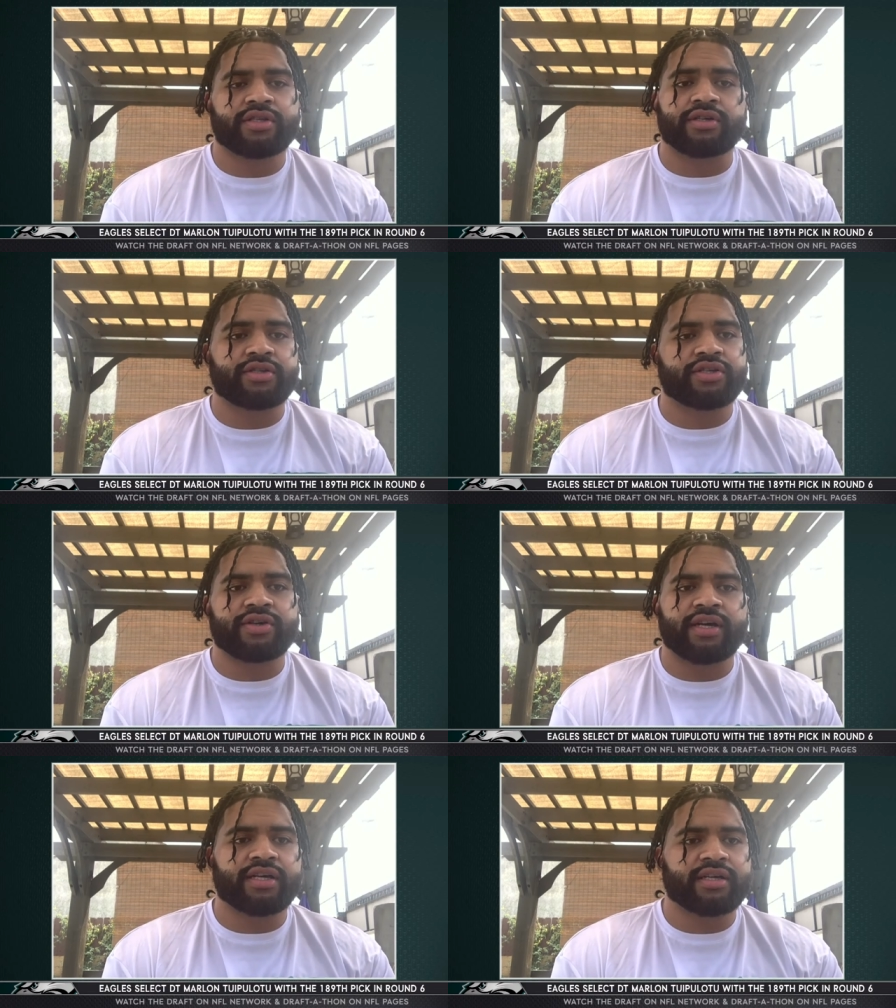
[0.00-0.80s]
So
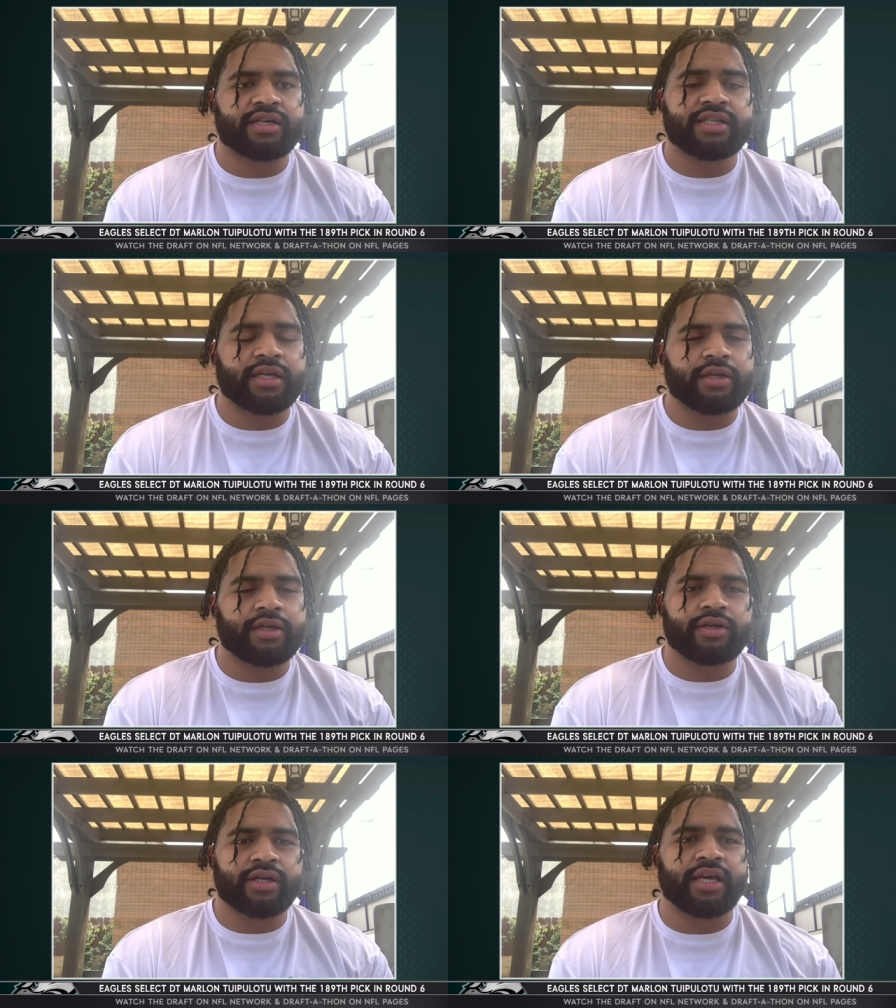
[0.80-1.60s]
just trying to
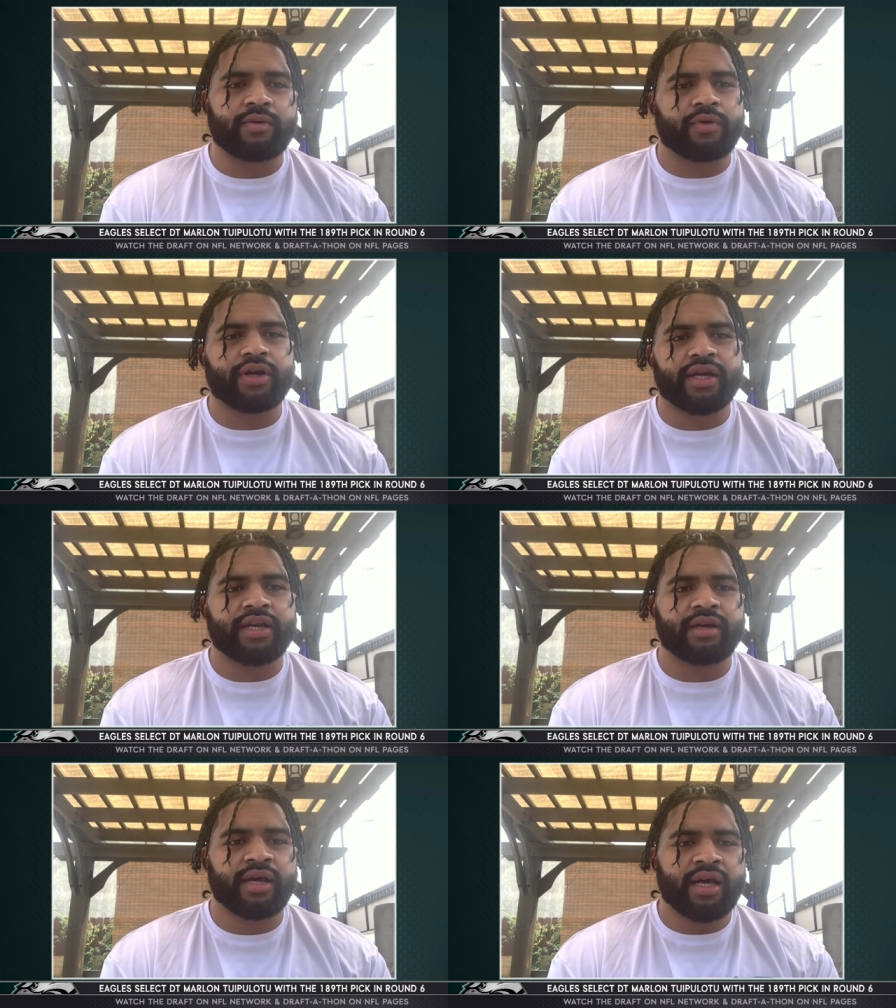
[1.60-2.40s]
continue to keep
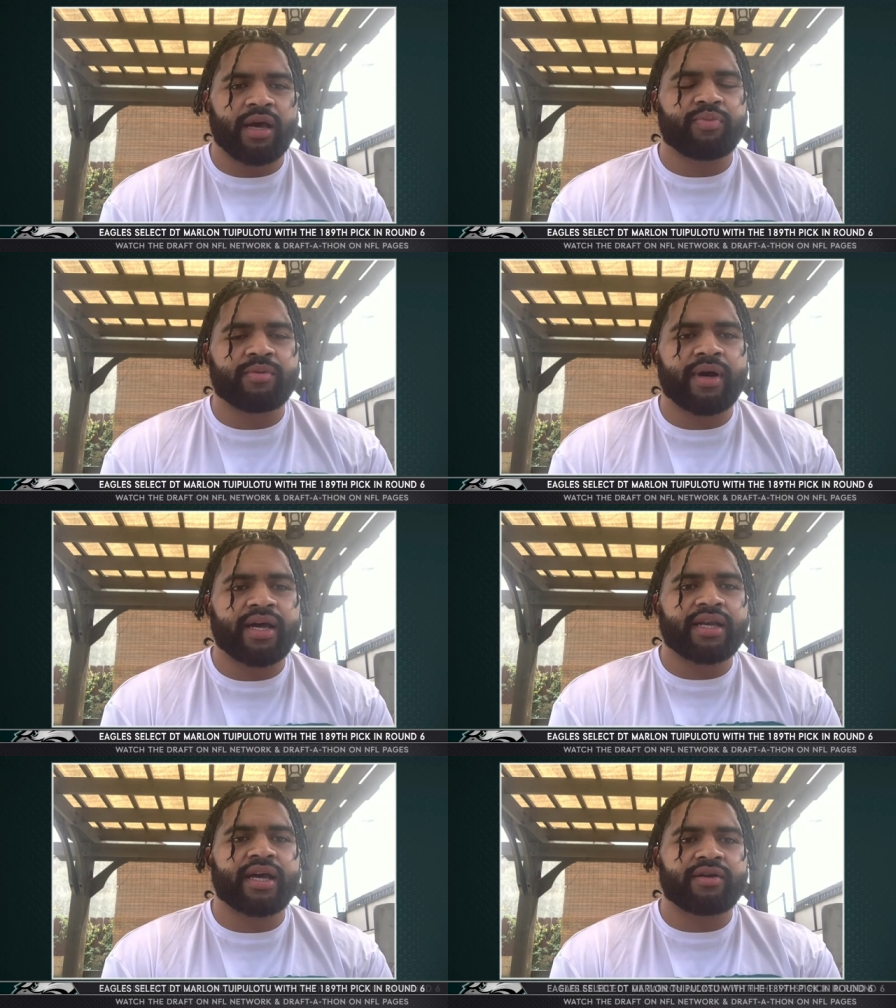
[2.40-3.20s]
working and, and put
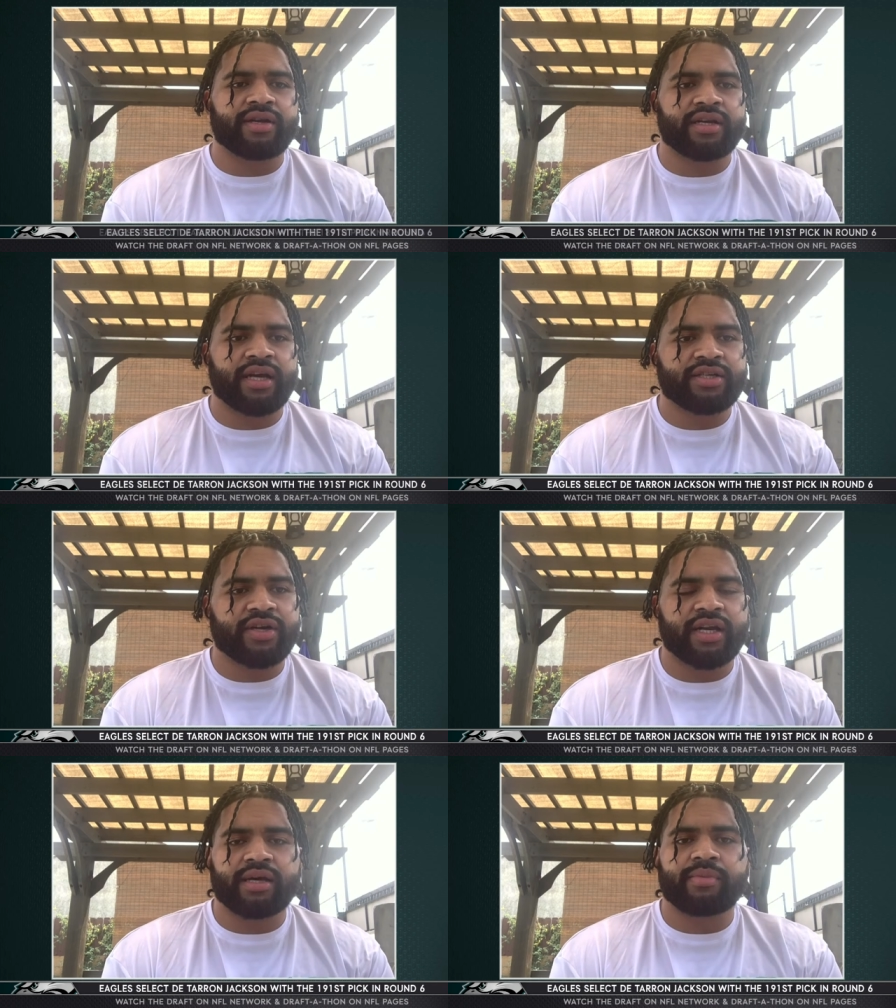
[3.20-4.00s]
my head down and, and
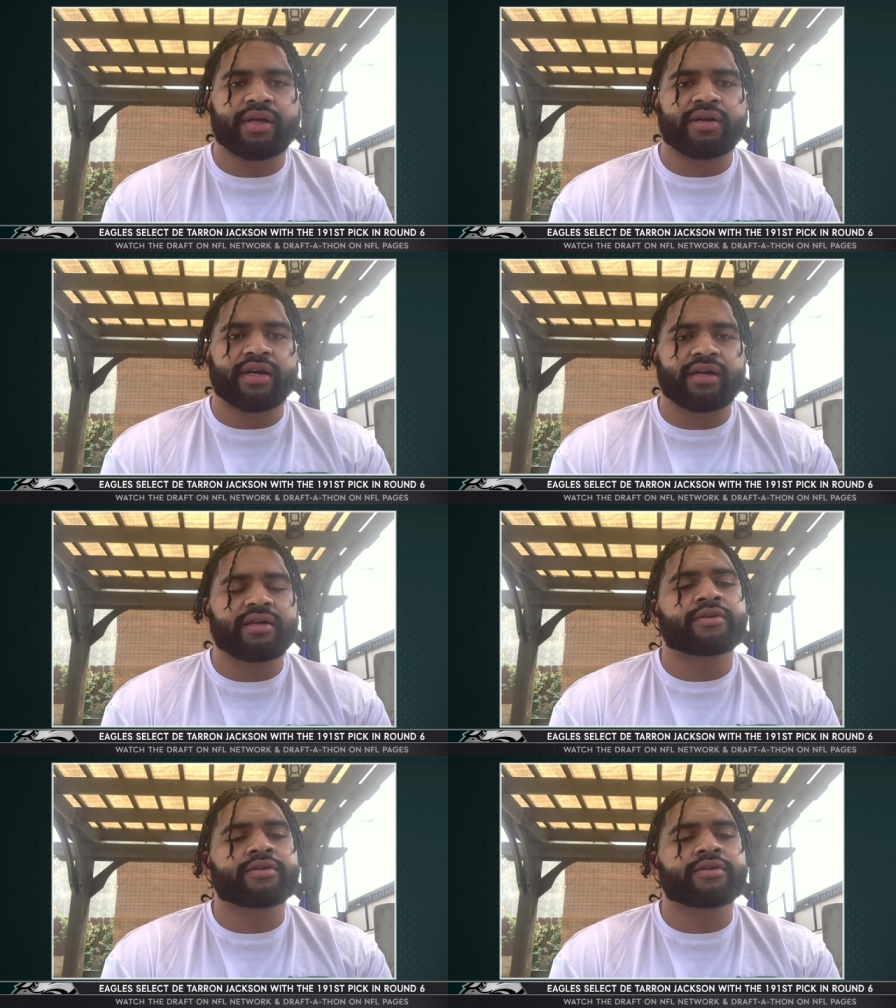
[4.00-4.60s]
try to get better.